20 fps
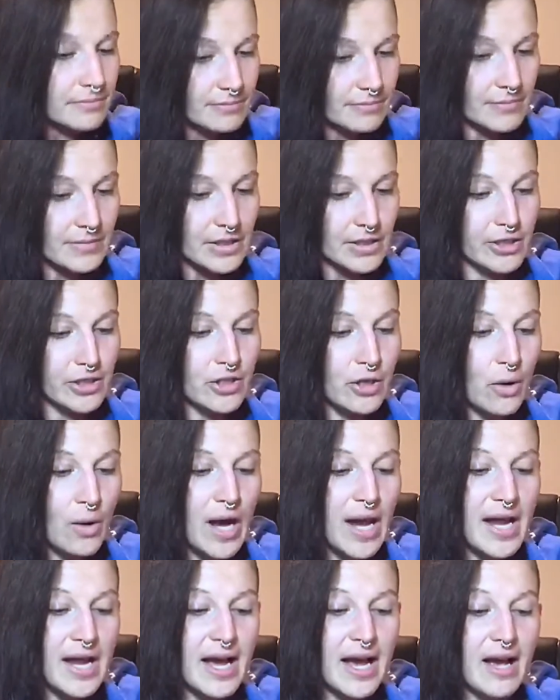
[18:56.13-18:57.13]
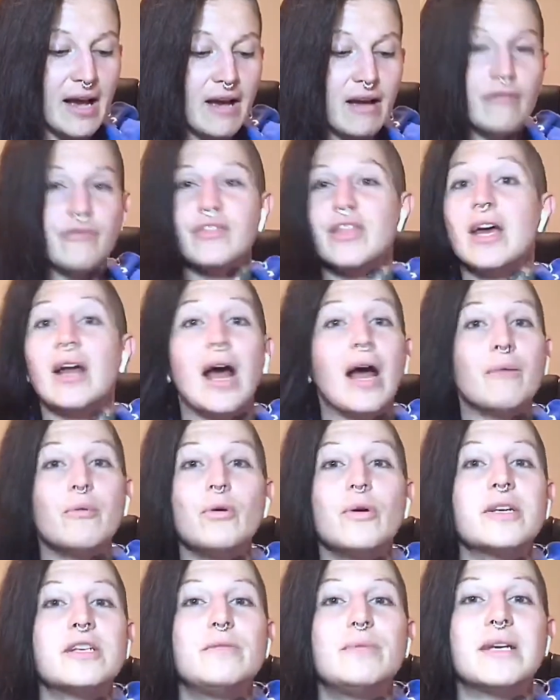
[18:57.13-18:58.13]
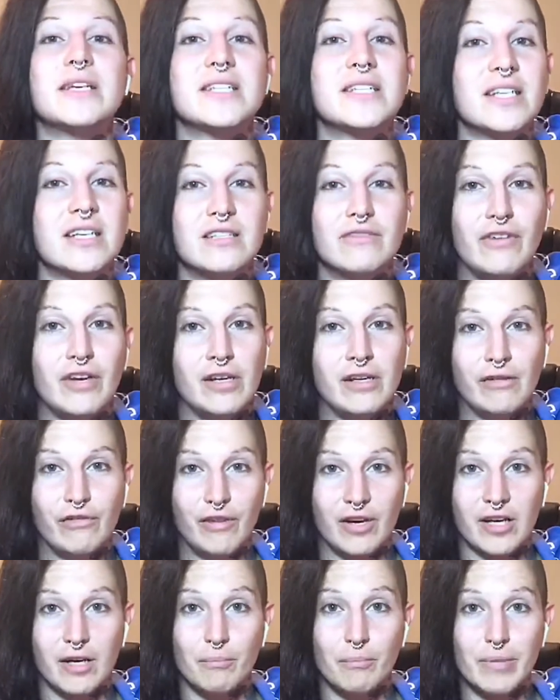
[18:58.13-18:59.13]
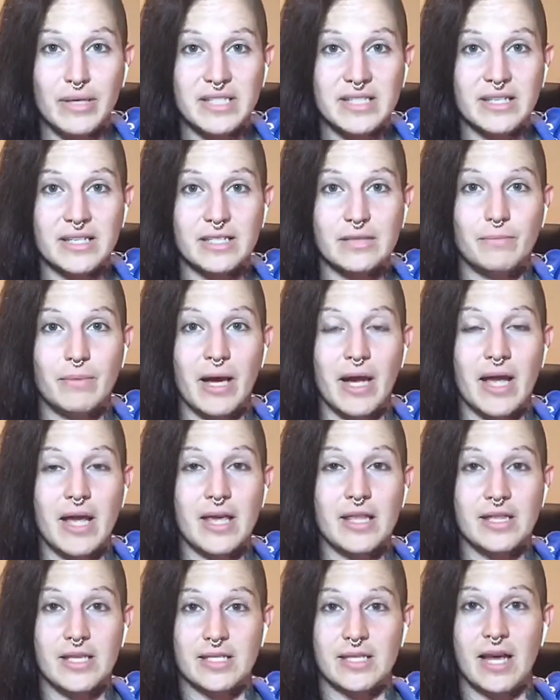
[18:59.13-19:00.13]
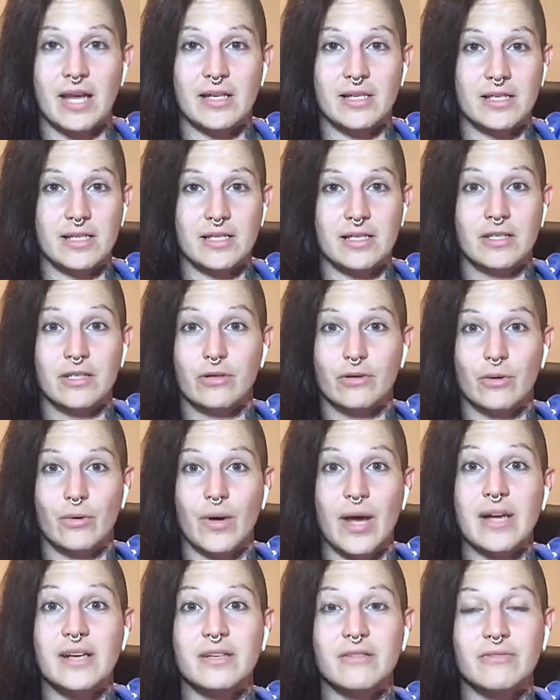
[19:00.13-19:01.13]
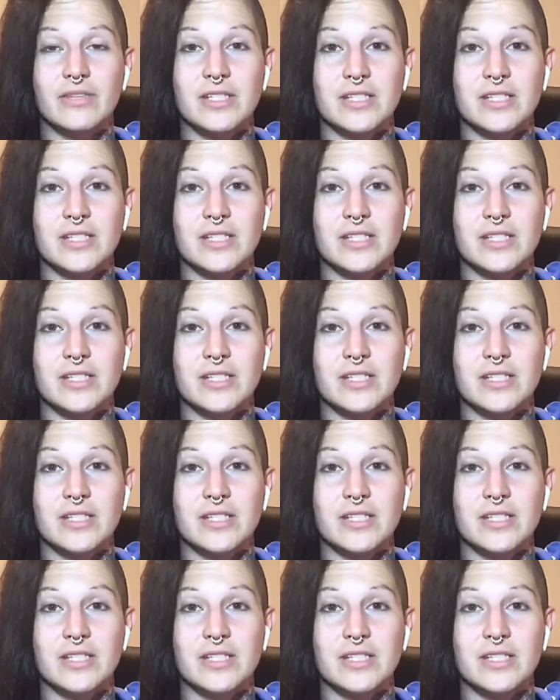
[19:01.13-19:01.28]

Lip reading: You know, I have that I'm going to be a 6-figure freaking business by the end of this